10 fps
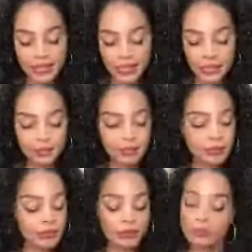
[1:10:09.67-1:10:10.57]

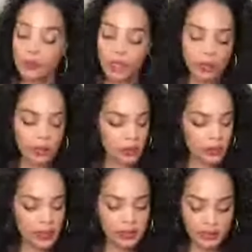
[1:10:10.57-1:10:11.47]
this is not
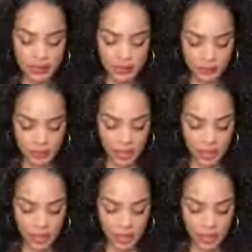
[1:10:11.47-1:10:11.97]
anything.